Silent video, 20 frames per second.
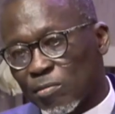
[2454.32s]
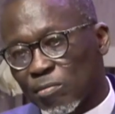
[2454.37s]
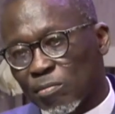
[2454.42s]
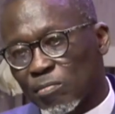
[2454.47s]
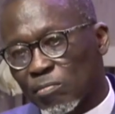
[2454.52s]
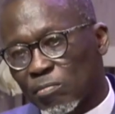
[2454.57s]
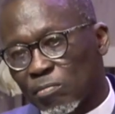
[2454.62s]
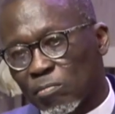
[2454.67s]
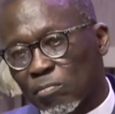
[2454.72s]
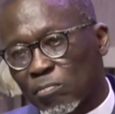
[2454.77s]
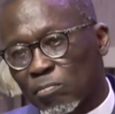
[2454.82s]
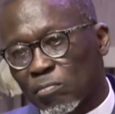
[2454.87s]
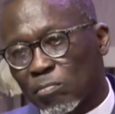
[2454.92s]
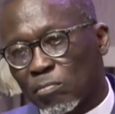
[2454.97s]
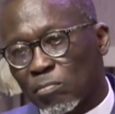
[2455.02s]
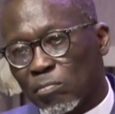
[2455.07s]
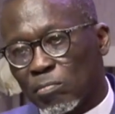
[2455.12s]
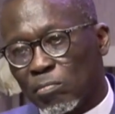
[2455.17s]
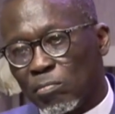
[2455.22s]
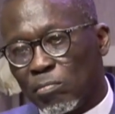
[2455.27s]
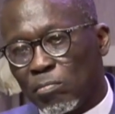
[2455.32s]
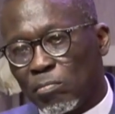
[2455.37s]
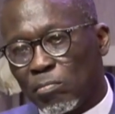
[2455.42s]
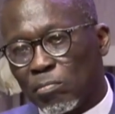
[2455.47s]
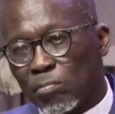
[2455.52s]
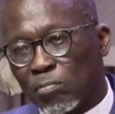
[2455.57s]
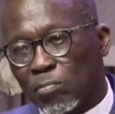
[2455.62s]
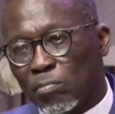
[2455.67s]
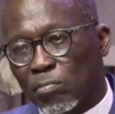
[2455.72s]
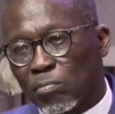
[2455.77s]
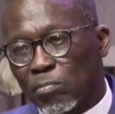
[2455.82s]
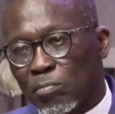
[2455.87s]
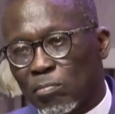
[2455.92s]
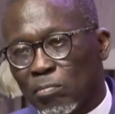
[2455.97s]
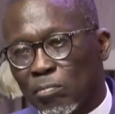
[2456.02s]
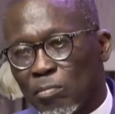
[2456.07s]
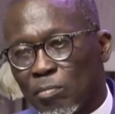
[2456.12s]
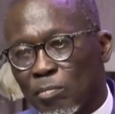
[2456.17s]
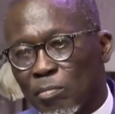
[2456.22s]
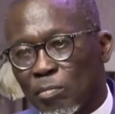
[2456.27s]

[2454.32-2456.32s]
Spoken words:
Nothing is said.